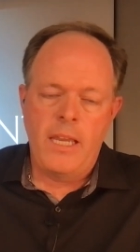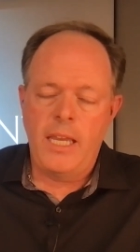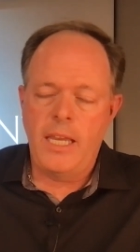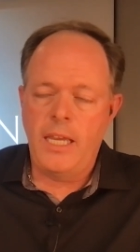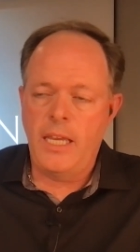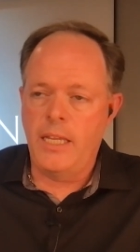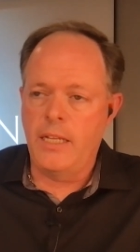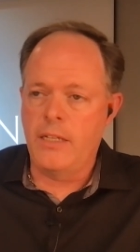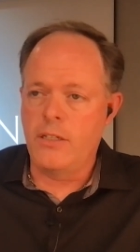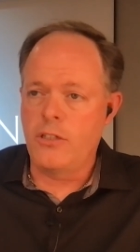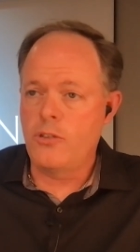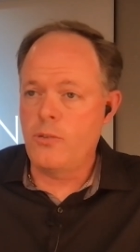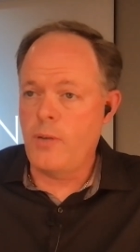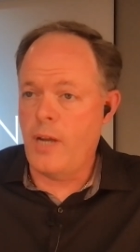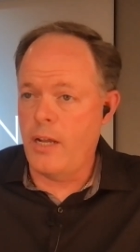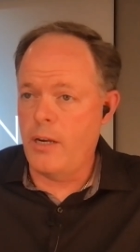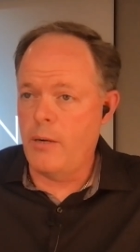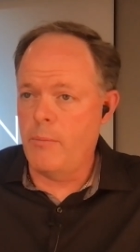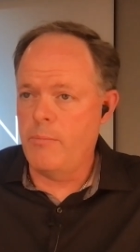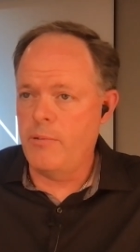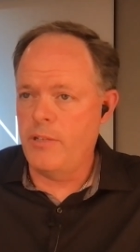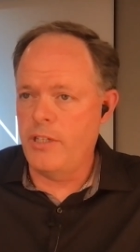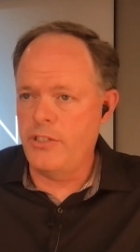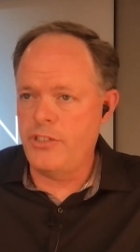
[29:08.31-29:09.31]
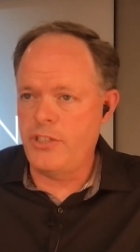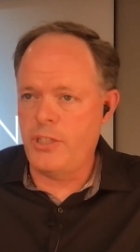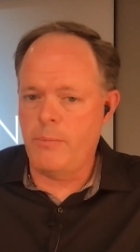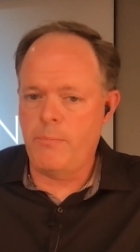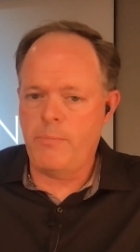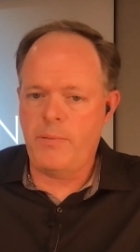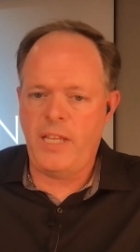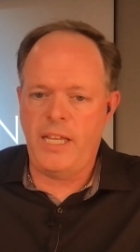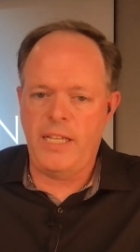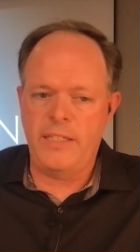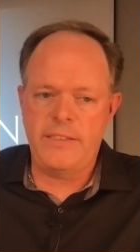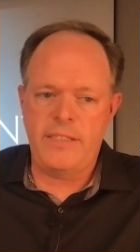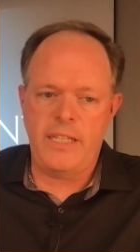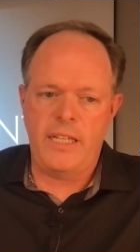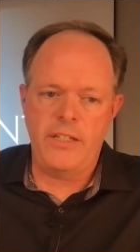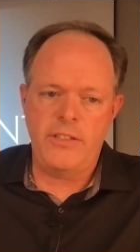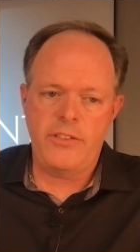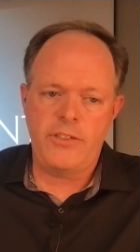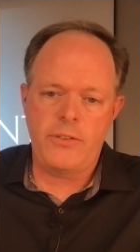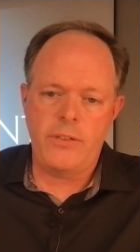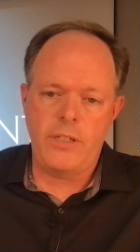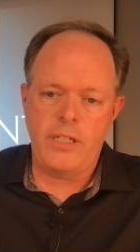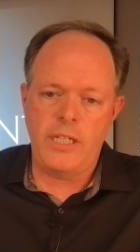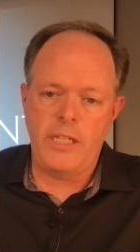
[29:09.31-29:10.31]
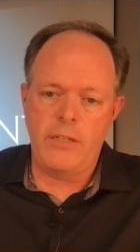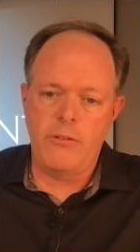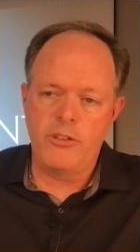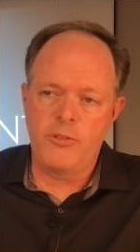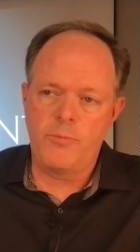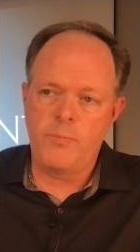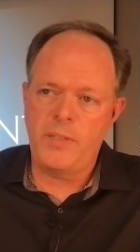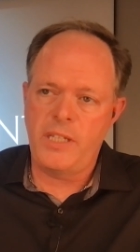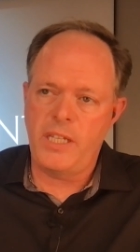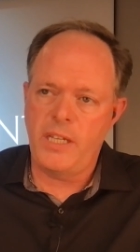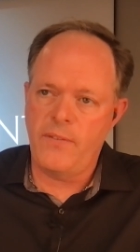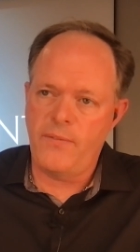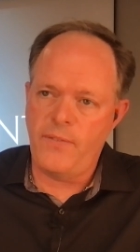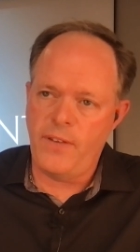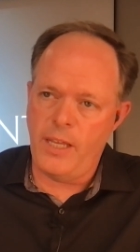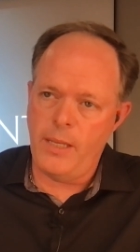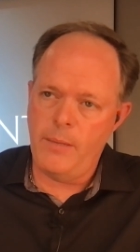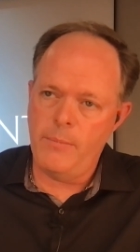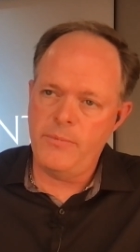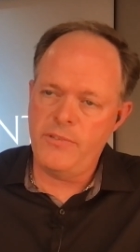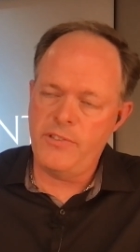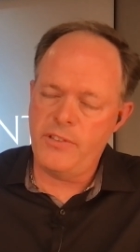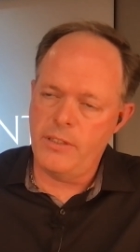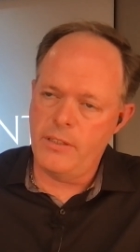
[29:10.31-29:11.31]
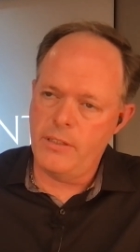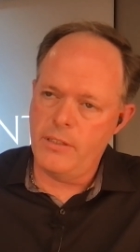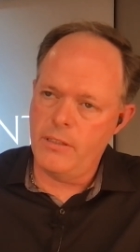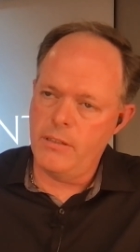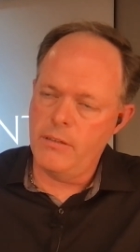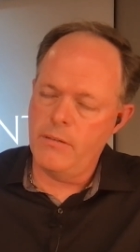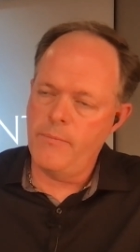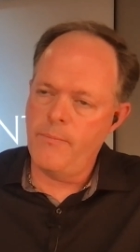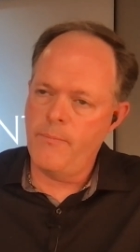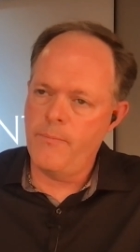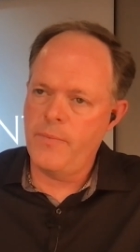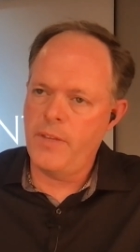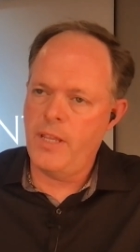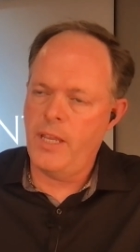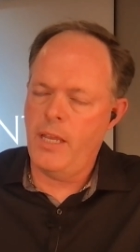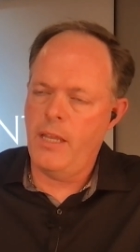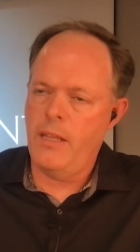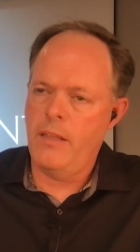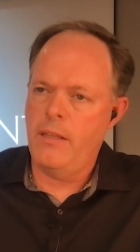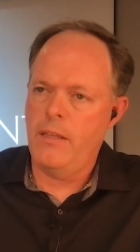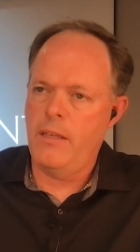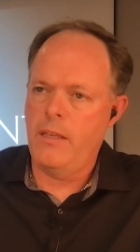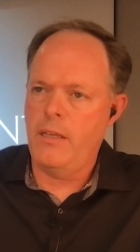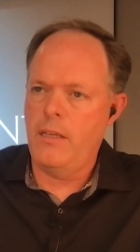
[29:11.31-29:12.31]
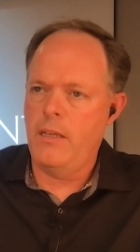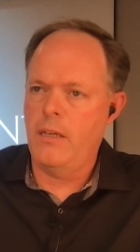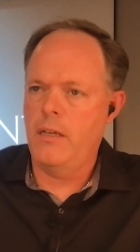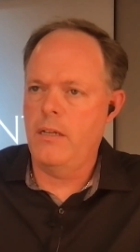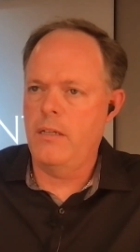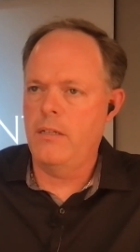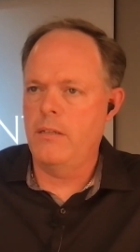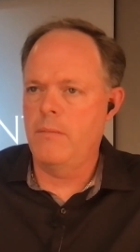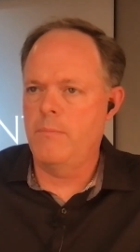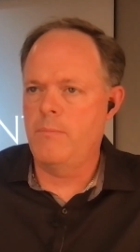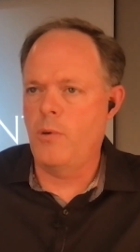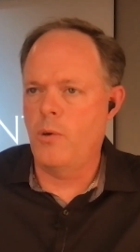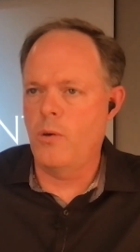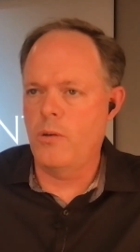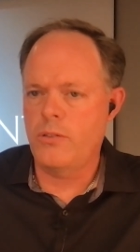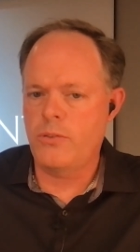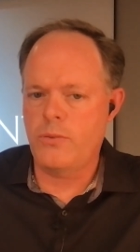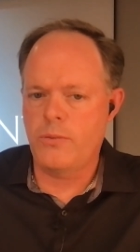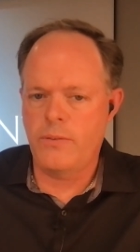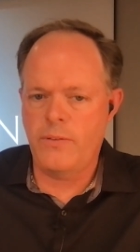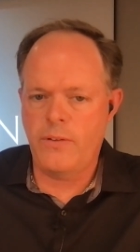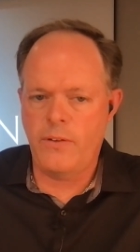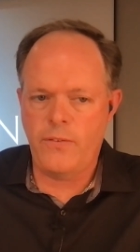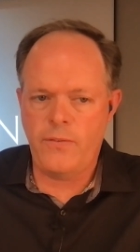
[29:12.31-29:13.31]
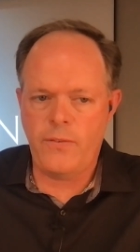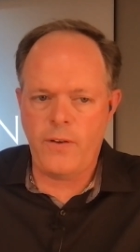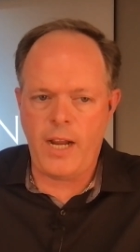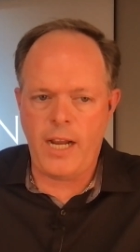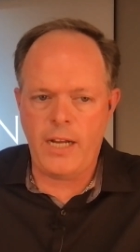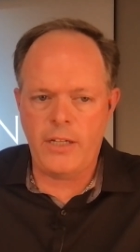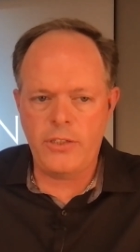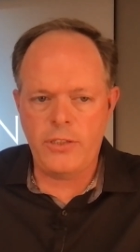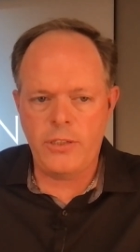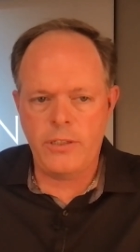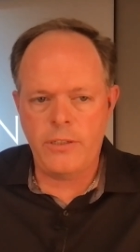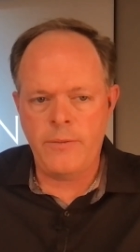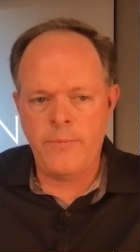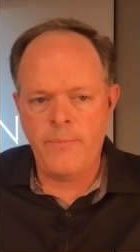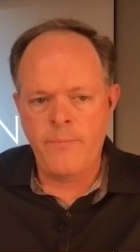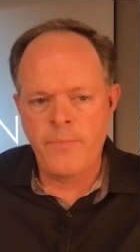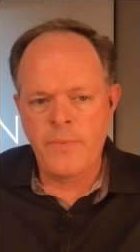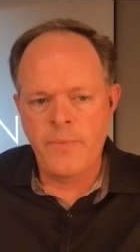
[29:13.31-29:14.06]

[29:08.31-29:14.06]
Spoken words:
In crown and bridge implant dentistry, it was PFMs and the porcelain rod fracture.